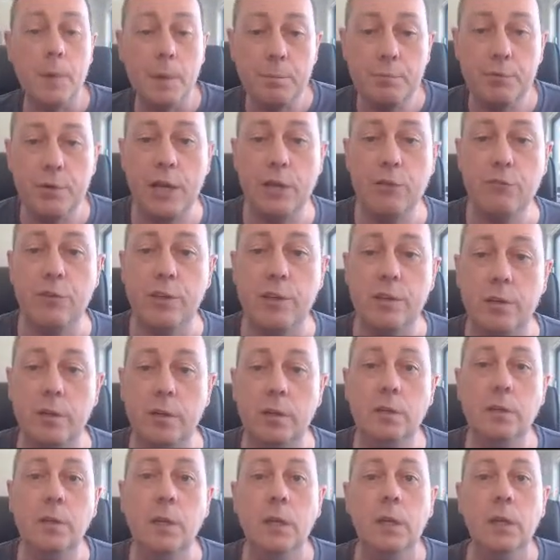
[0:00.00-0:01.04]
press
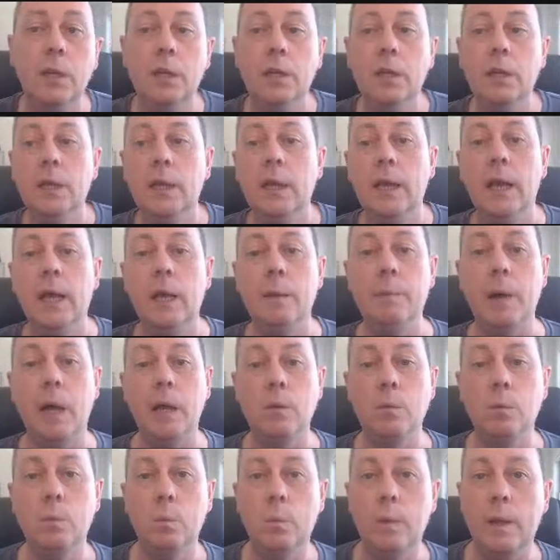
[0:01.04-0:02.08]
return,
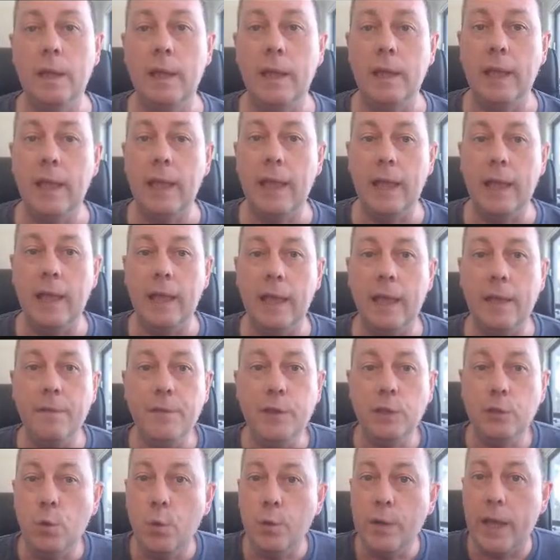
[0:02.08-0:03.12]
and if
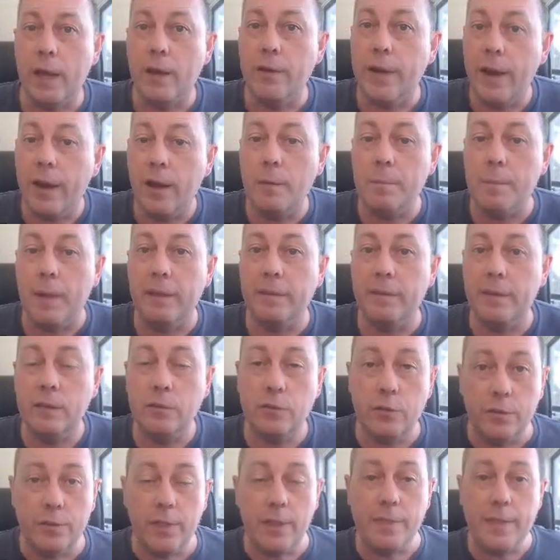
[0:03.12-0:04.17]
you don't get an error
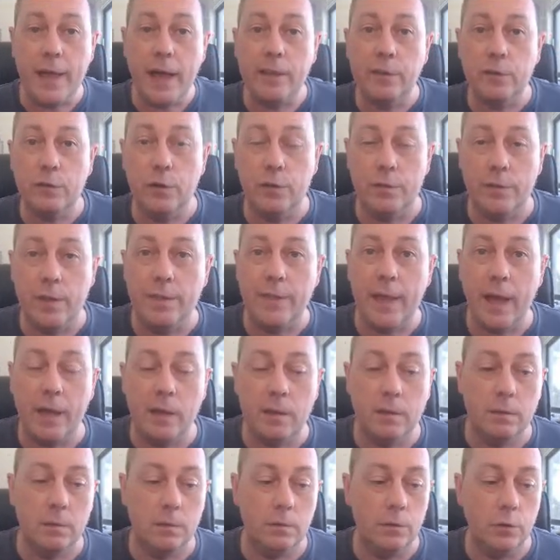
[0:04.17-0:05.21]
message, then that's good, then
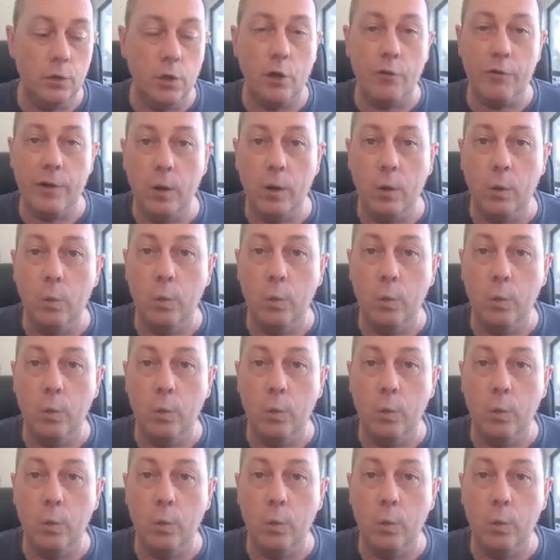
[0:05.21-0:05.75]
that URL